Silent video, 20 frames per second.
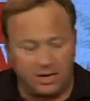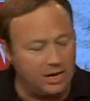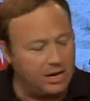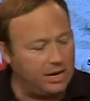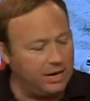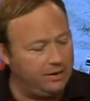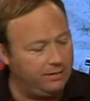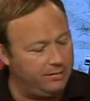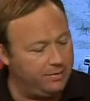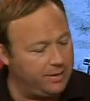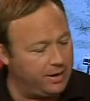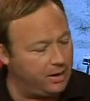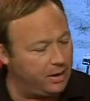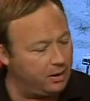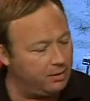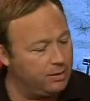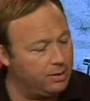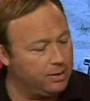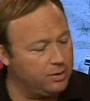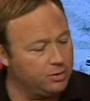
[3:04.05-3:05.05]

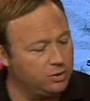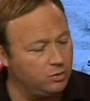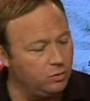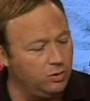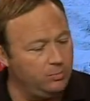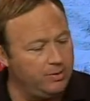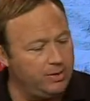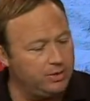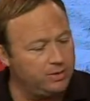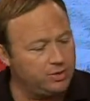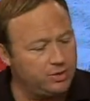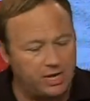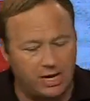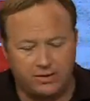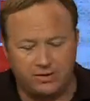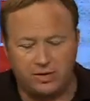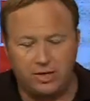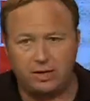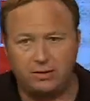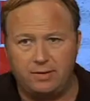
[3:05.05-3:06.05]
there. So we'll be
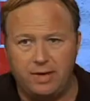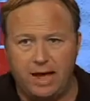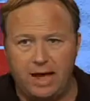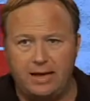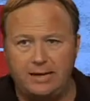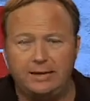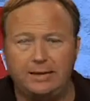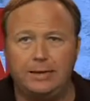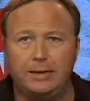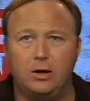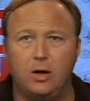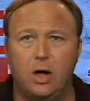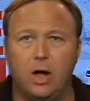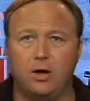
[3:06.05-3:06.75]
discussing that.